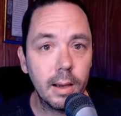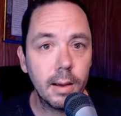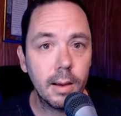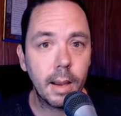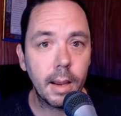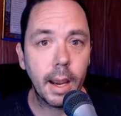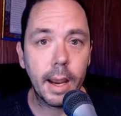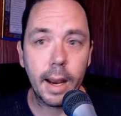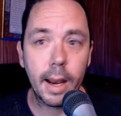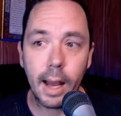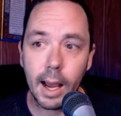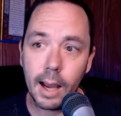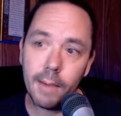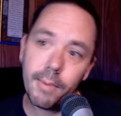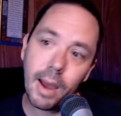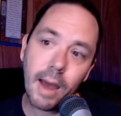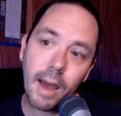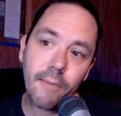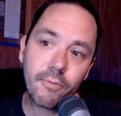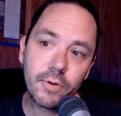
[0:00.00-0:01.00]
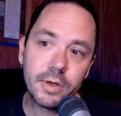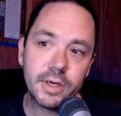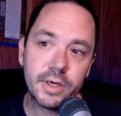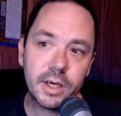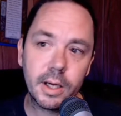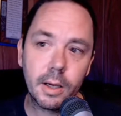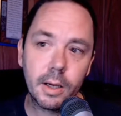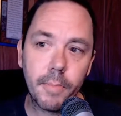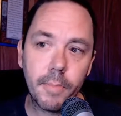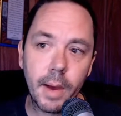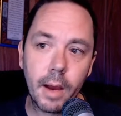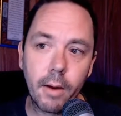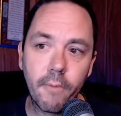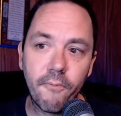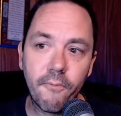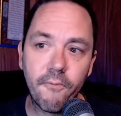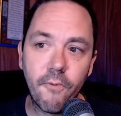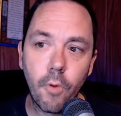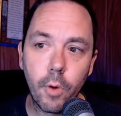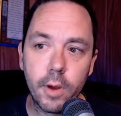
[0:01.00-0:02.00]
And I'm averaging about
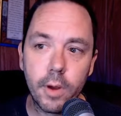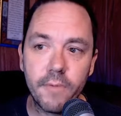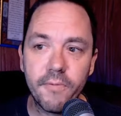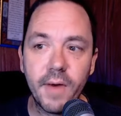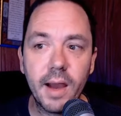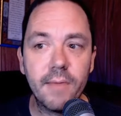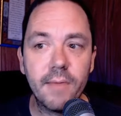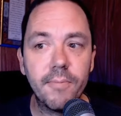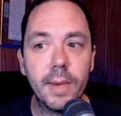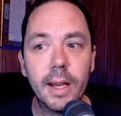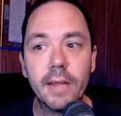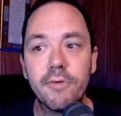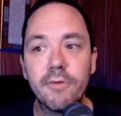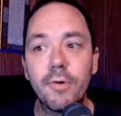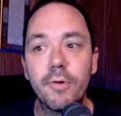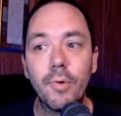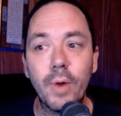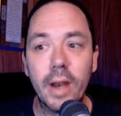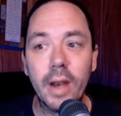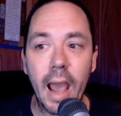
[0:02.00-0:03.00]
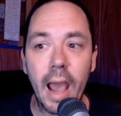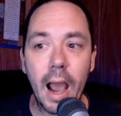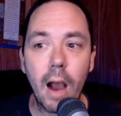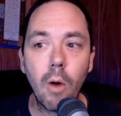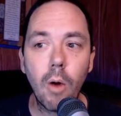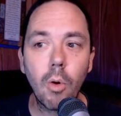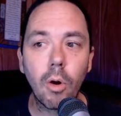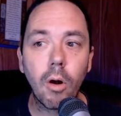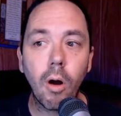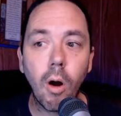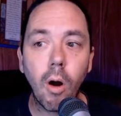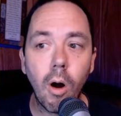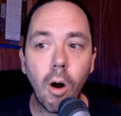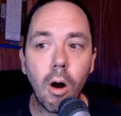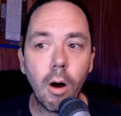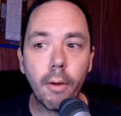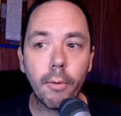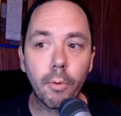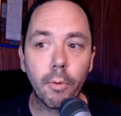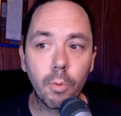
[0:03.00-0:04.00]
45 minutes to an hour
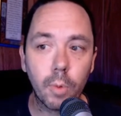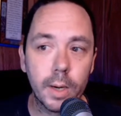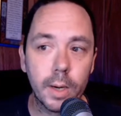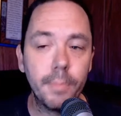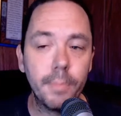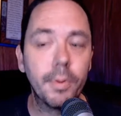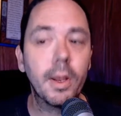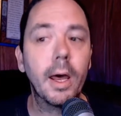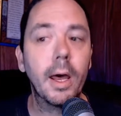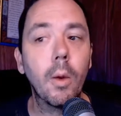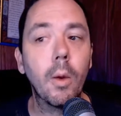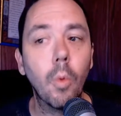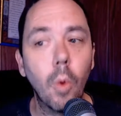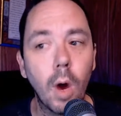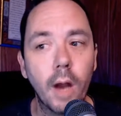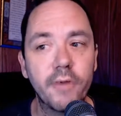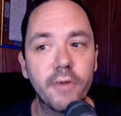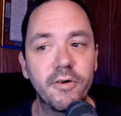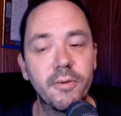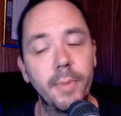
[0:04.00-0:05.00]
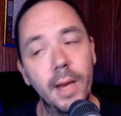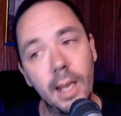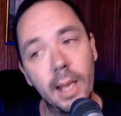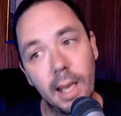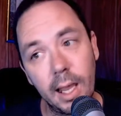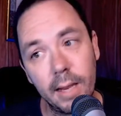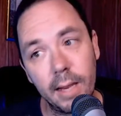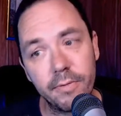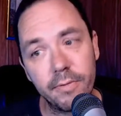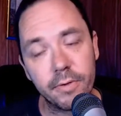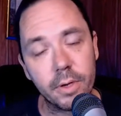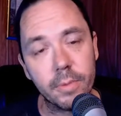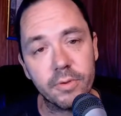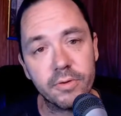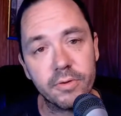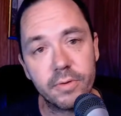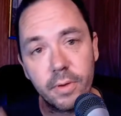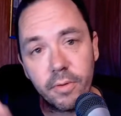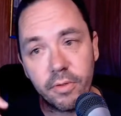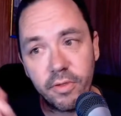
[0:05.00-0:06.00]
on replay watching my live streams.
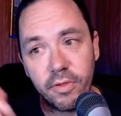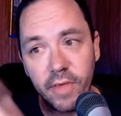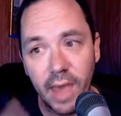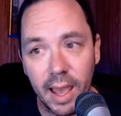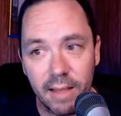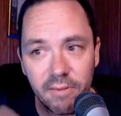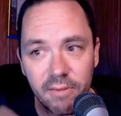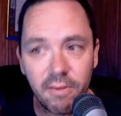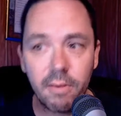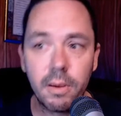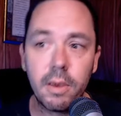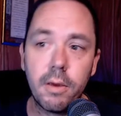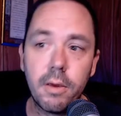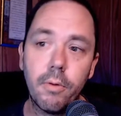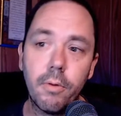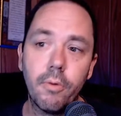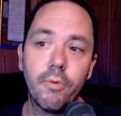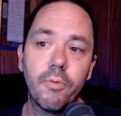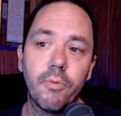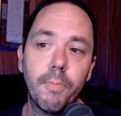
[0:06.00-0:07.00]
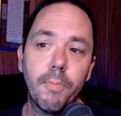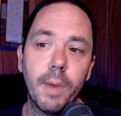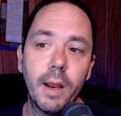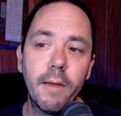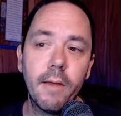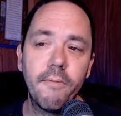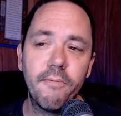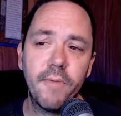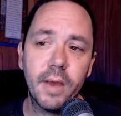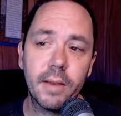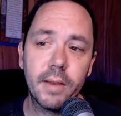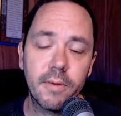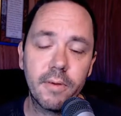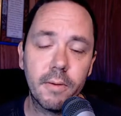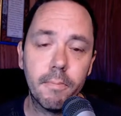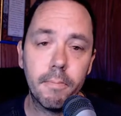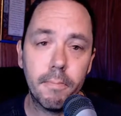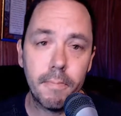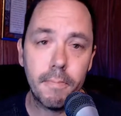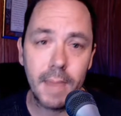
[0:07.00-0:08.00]
So that's a huge benefit to
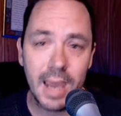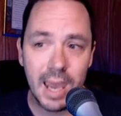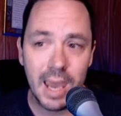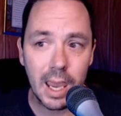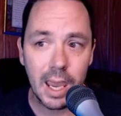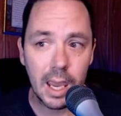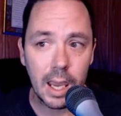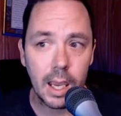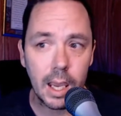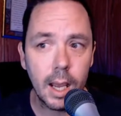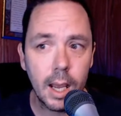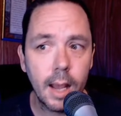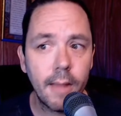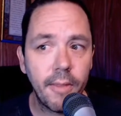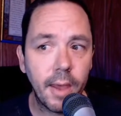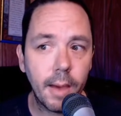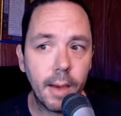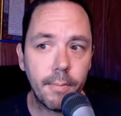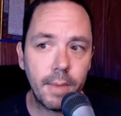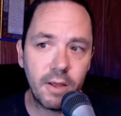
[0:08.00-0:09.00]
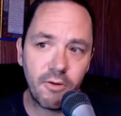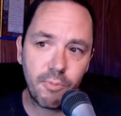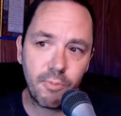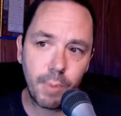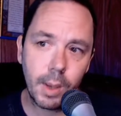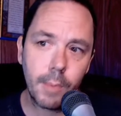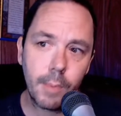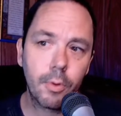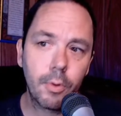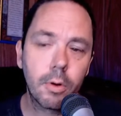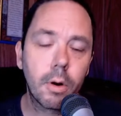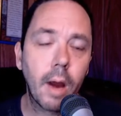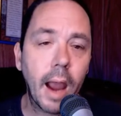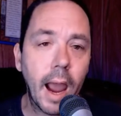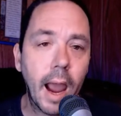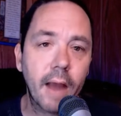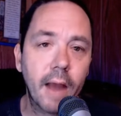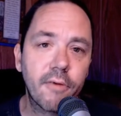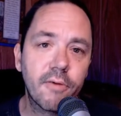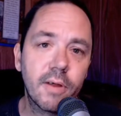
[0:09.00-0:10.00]
me. That means people are
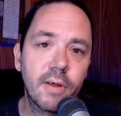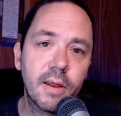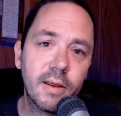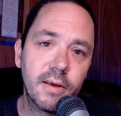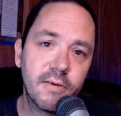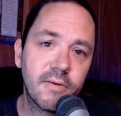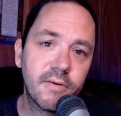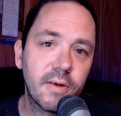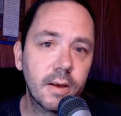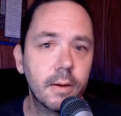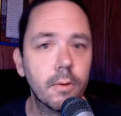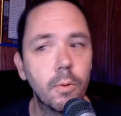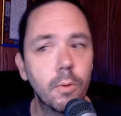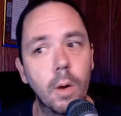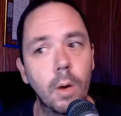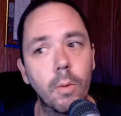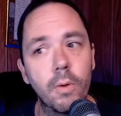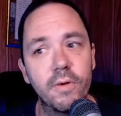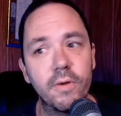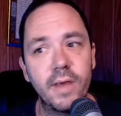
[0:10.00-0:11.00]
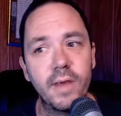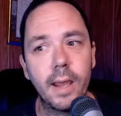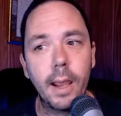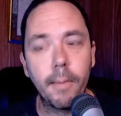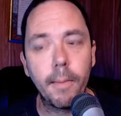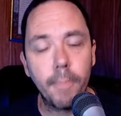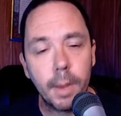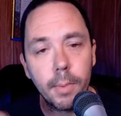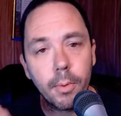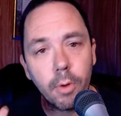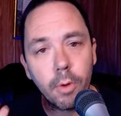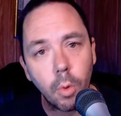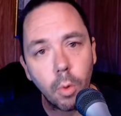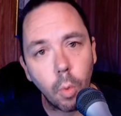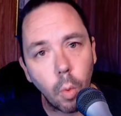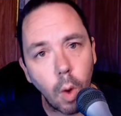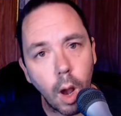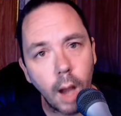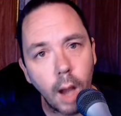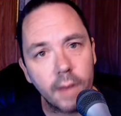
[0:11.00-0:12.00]
actually listening to what we're saying. People are
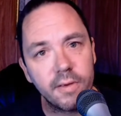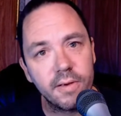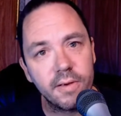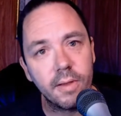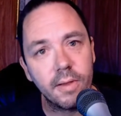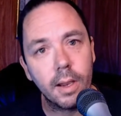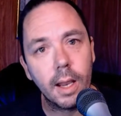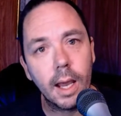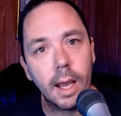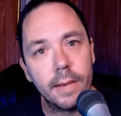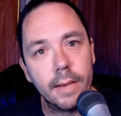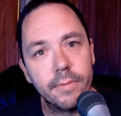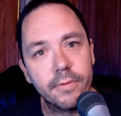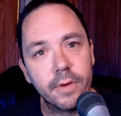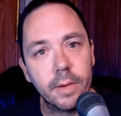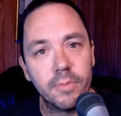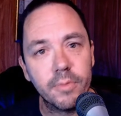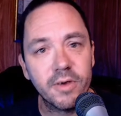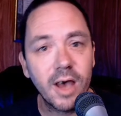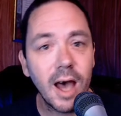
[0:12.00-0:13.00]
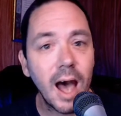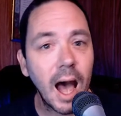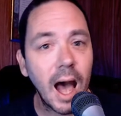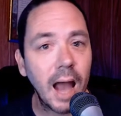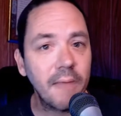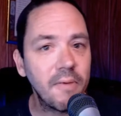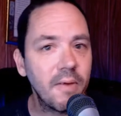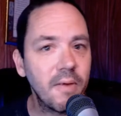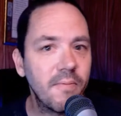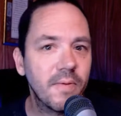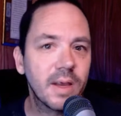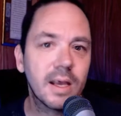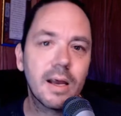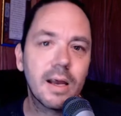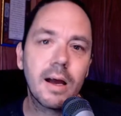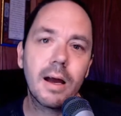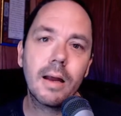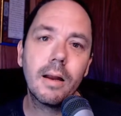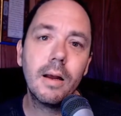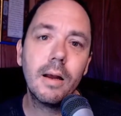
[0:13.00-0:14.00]
watching the live streams. I've even got